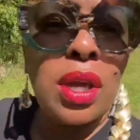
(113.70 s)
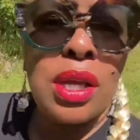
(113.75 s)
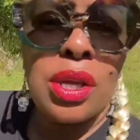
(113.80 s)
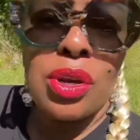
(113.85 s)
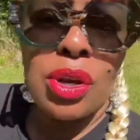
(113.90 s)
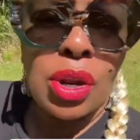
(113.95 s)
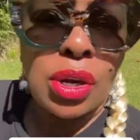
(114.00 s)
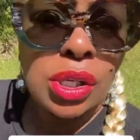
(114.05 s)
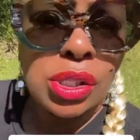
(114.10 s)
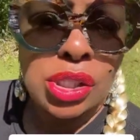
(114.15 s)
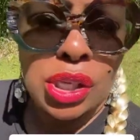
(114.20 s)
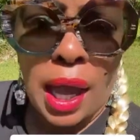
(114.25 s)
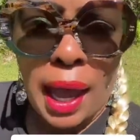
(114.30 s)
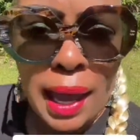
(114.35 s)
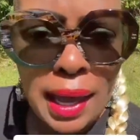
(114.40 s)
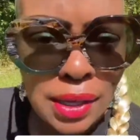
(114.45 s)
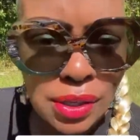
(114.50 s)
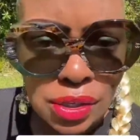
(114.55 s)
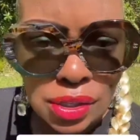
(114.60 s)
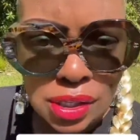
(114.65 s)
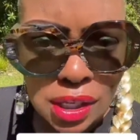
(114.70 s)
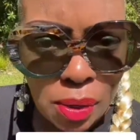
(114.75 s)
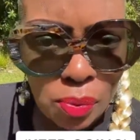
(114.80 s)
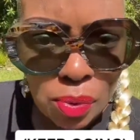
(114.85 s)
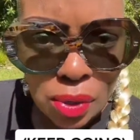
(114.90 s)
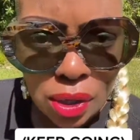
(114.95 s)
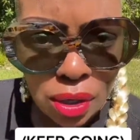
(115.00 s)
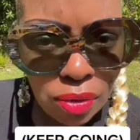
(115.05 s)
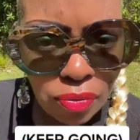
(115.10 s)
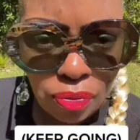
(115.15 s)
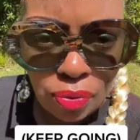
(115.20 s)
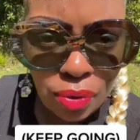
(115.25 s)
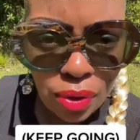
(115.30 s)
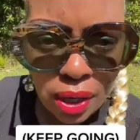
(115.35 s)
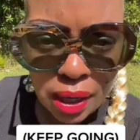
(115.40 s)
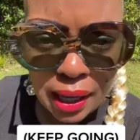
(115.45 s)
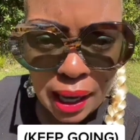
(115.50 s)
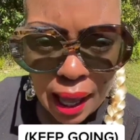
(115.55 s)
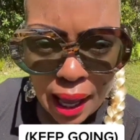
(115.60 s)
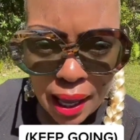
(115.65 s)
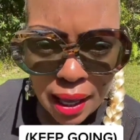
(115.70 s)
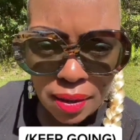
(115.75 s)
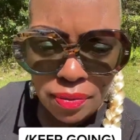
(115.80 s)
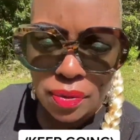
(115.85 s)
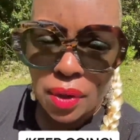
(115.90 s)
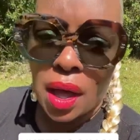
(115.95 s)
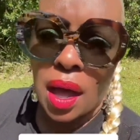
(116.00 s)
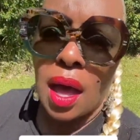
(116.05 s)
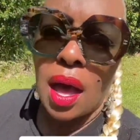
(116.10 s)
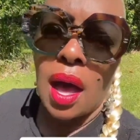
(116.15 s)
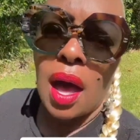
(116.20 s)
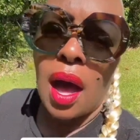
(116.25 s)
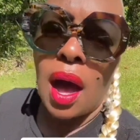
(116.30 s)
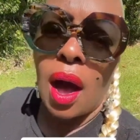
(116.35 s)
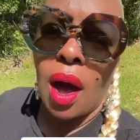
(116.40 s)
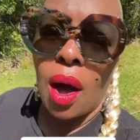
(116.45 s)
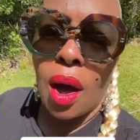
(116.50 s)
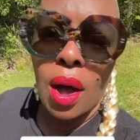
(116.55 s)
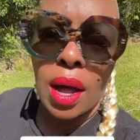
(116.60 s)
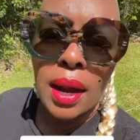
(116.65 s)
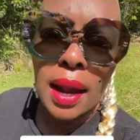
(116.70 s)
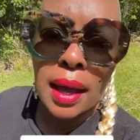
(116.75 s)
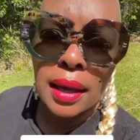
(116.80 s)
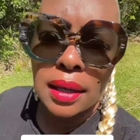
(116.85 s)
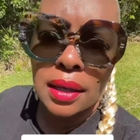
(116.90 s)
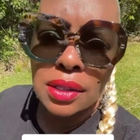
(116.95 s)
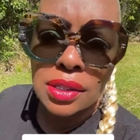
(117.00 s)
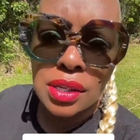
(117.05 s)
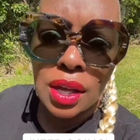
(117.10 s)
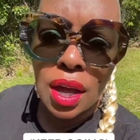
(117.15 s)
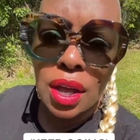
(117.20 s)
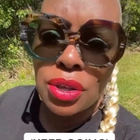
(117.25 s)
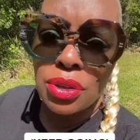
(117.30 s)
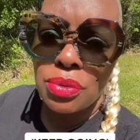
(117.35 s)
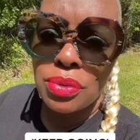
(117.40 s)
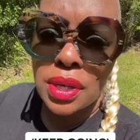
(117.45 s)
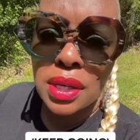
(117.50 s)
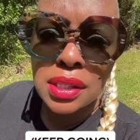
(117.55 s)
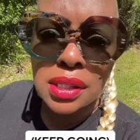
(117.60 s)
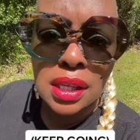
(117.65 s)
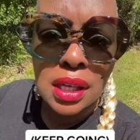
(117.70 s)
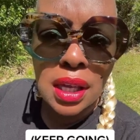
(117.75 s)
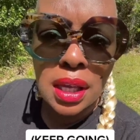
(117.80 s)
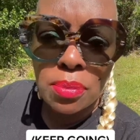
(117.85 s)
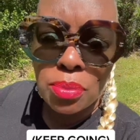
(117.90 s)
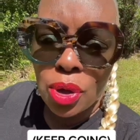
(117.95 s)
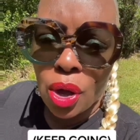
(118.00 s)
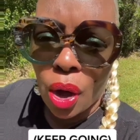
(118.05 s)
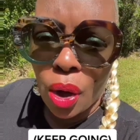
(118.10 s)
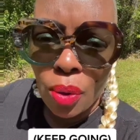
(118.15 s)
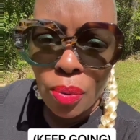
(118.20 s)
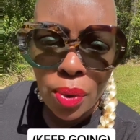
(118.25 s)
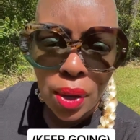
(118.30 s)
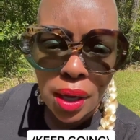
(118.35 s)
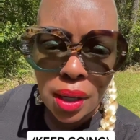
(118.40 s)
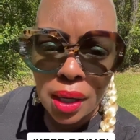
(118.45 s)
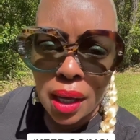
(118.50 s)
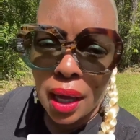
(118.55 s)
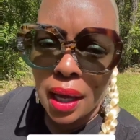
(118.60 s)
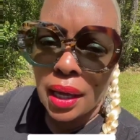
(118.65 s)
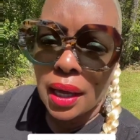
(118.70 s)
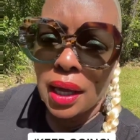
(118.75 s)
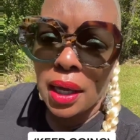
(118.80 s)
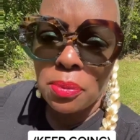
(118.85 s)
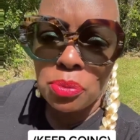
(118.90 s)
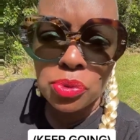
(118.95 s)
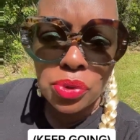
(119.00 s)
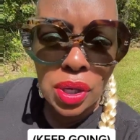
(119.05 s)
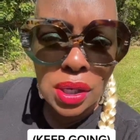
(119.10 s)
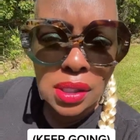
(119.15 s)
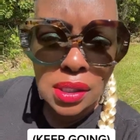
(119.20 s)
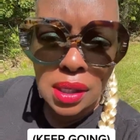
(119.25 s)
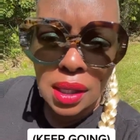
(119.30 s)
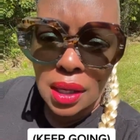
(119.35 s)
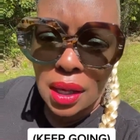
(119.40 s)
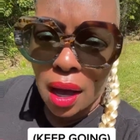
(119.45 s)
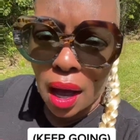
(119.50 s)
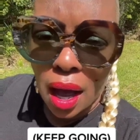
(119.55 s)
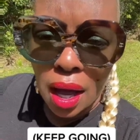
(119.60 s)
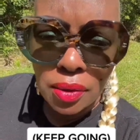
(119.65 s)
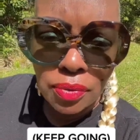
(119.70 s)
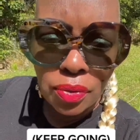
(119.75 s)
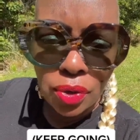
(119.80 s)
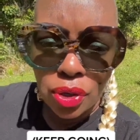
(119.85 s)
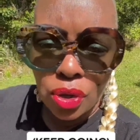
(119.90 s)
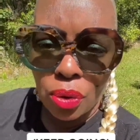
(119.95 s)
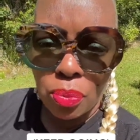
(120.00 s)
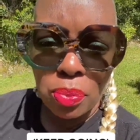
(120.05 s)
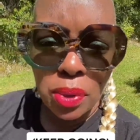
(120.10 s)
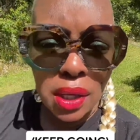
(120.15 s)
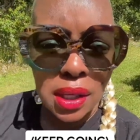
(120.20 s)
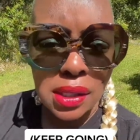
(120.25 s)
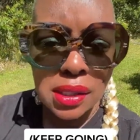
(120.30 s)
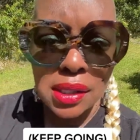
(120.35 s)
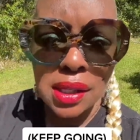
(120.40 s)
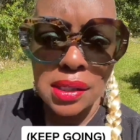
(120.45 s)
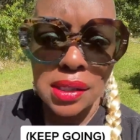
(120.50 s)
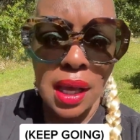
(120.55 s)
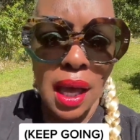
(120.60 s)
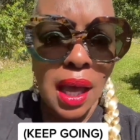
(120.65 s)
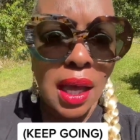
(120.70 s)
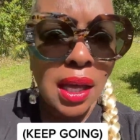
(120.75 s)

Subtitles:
You know, the changes that we look for in life. All I can tell you is keep going. Keep trusting God for your business.